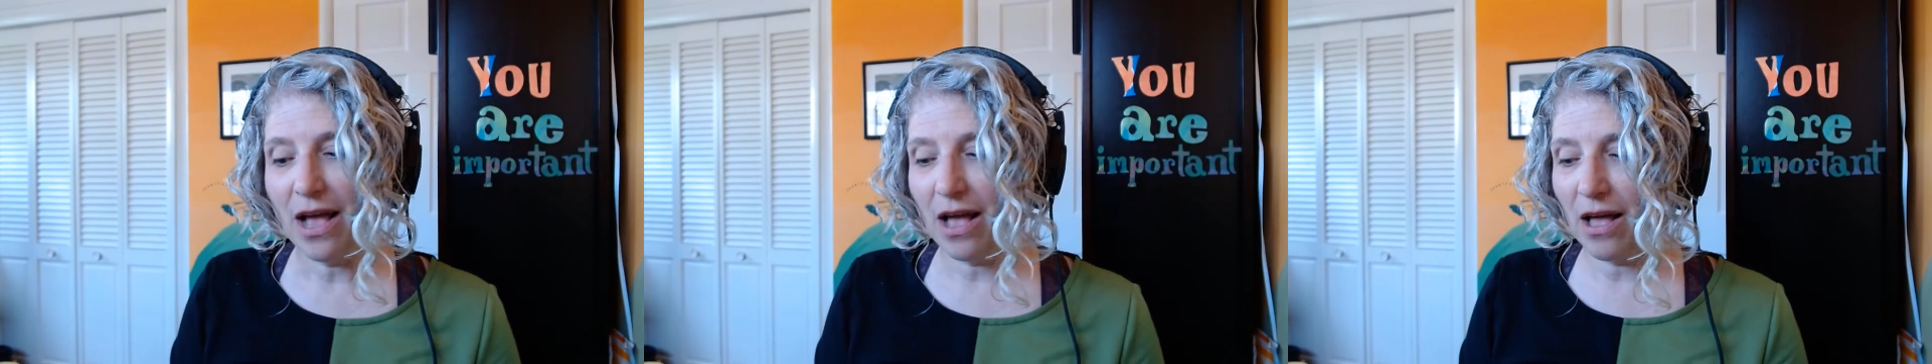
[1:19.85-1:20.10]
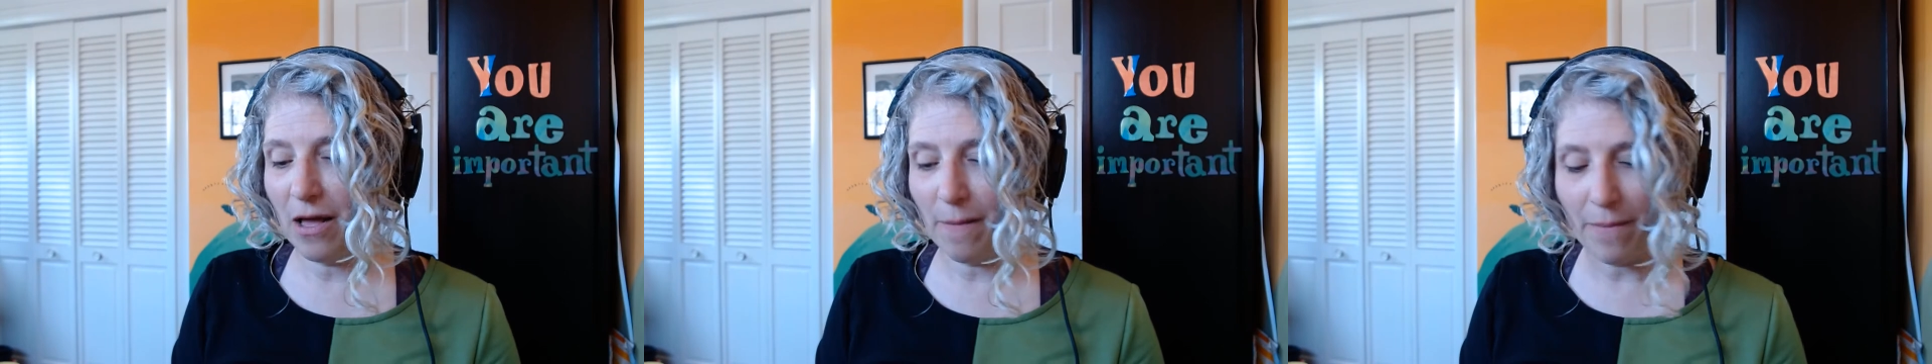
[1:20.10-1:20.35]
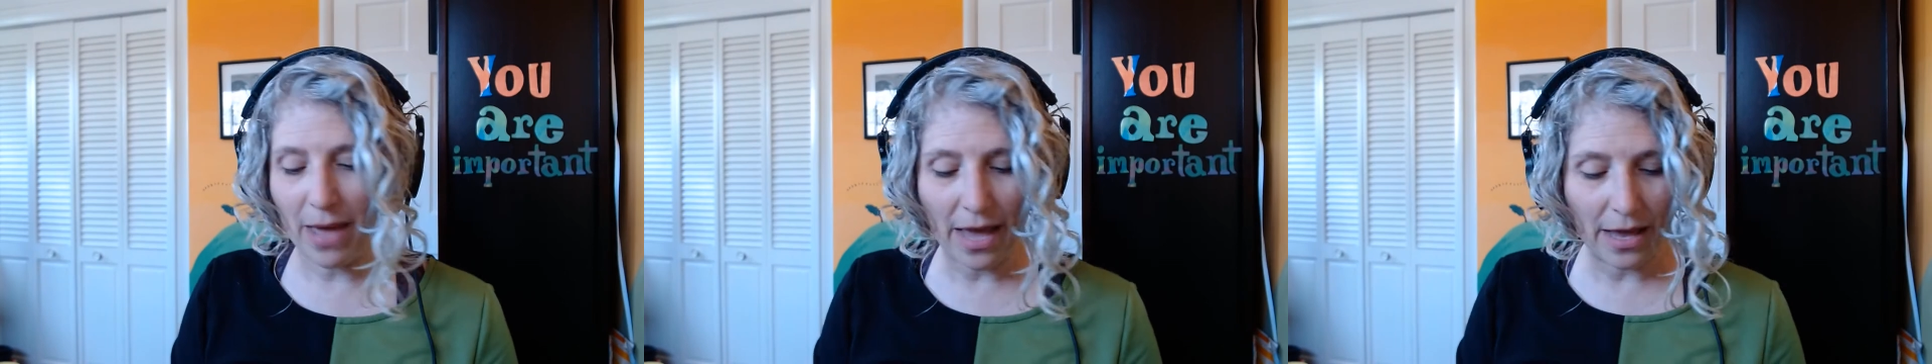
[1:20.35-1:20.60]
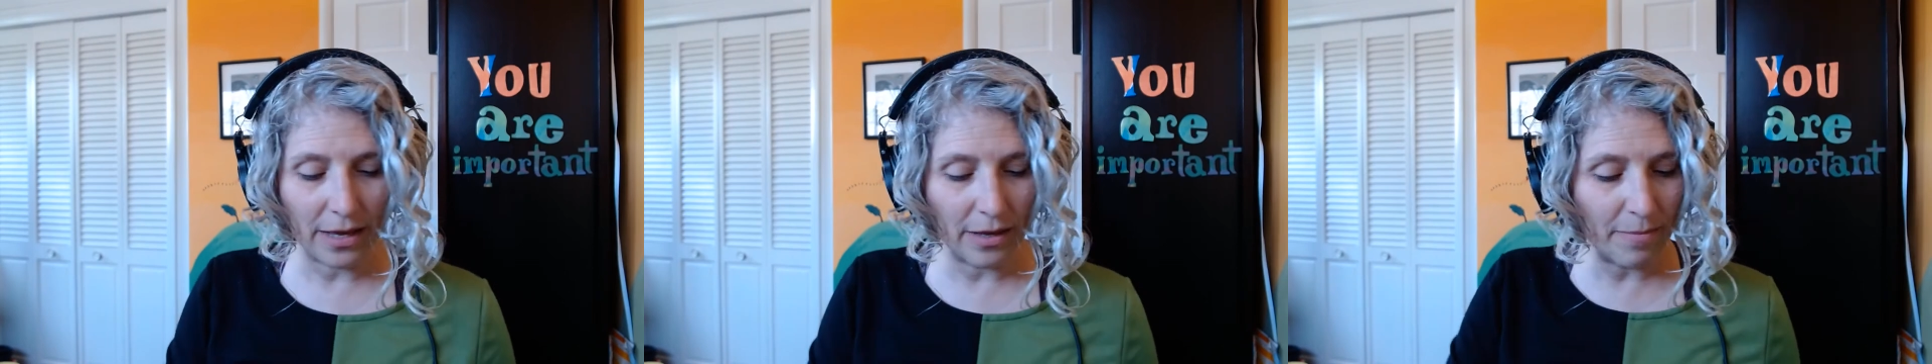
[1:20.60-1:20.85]
Um,
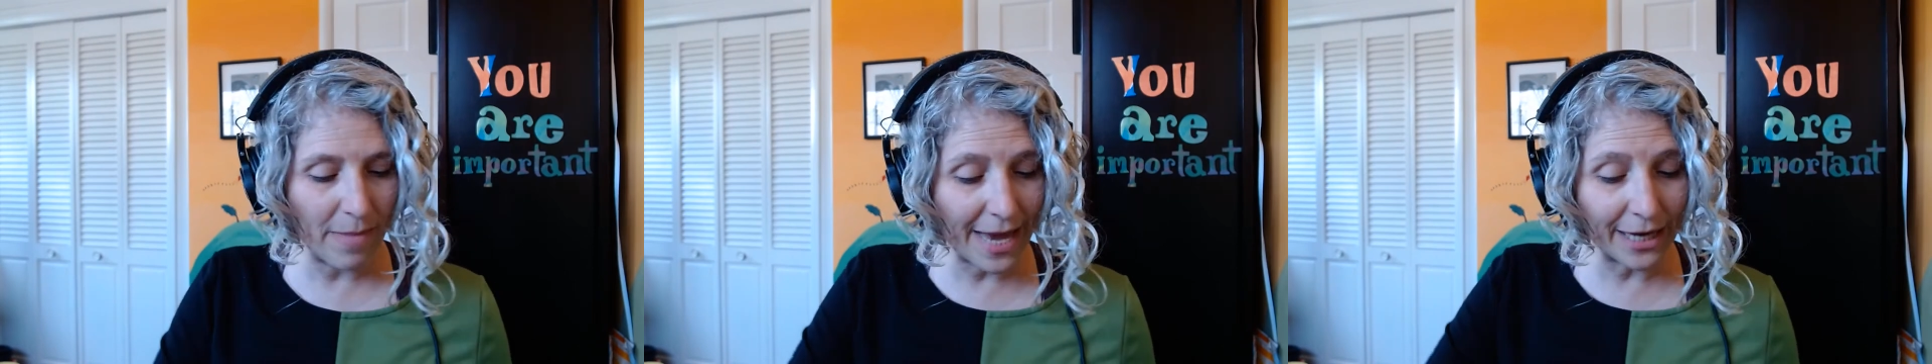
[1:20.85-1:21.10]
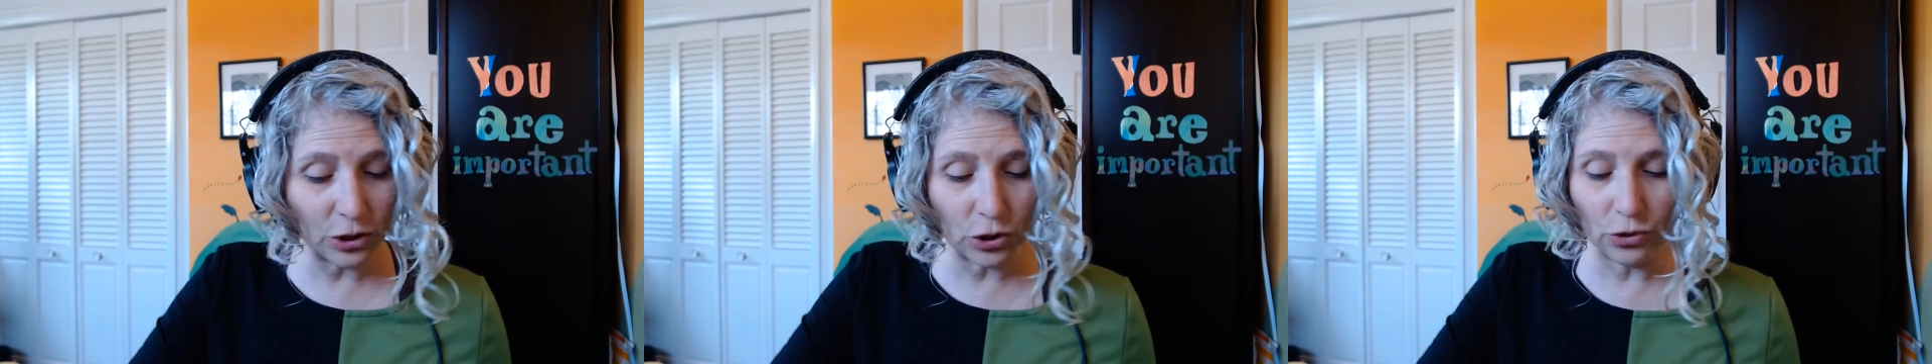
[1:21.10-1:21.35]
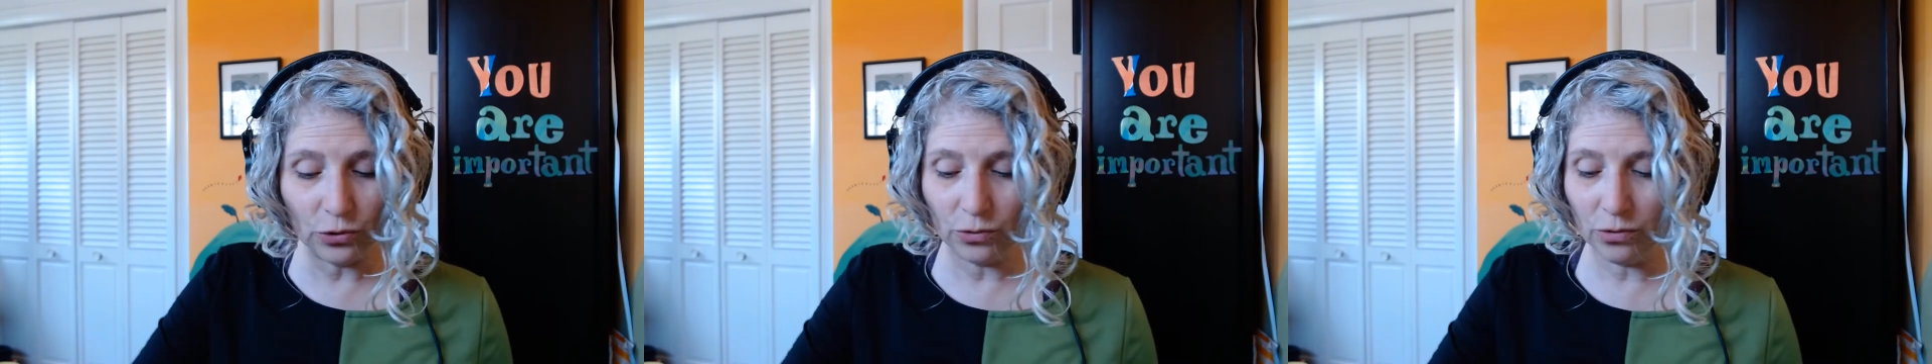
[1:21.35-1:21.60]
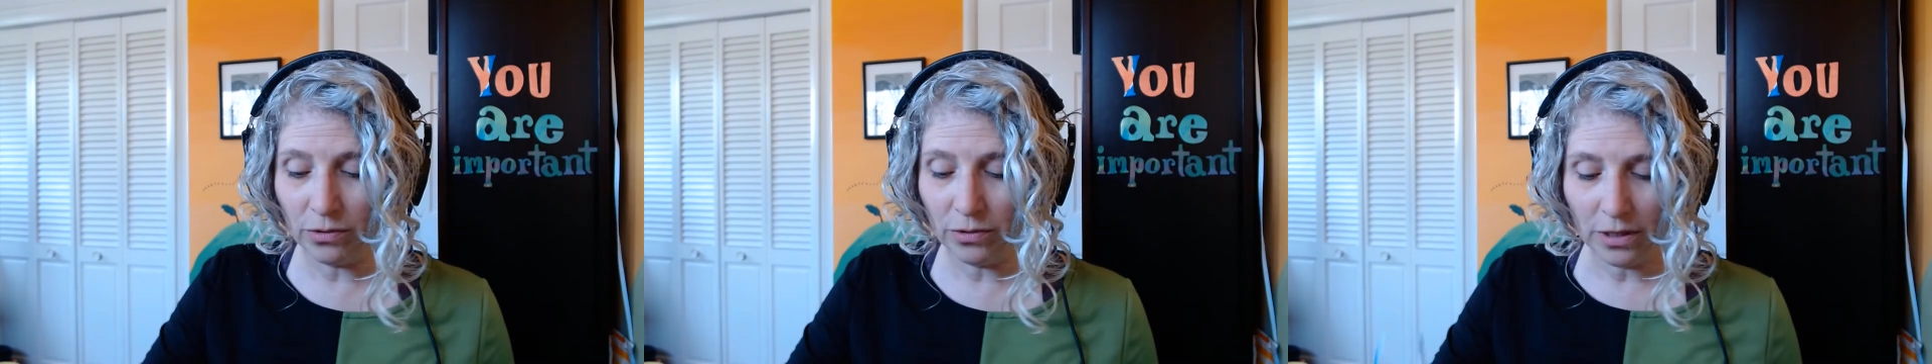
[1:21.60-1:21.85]
make
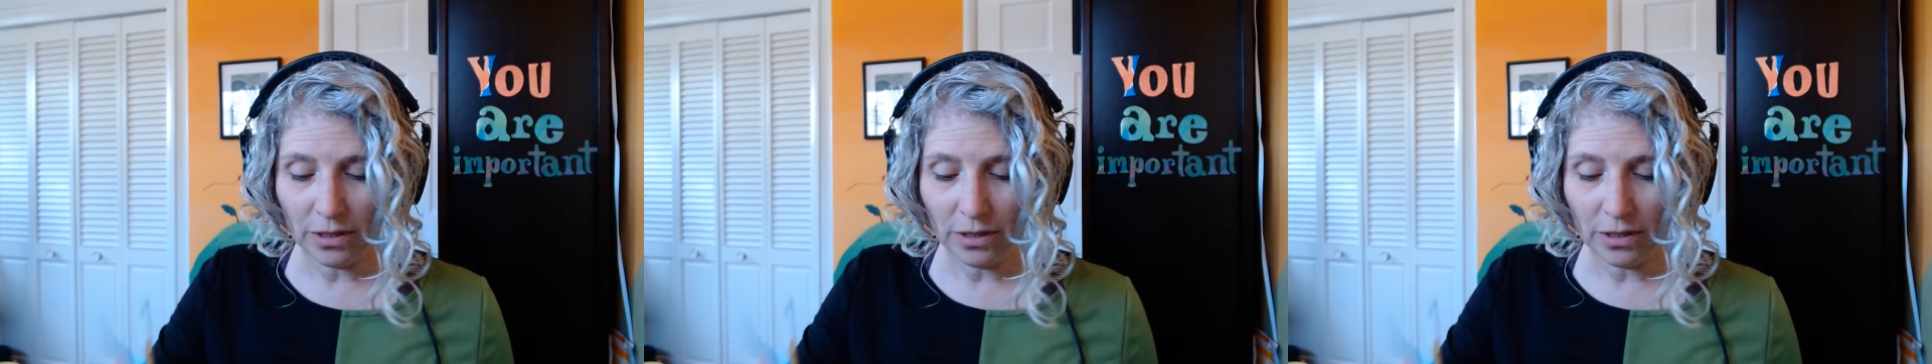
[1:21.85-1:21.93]
two.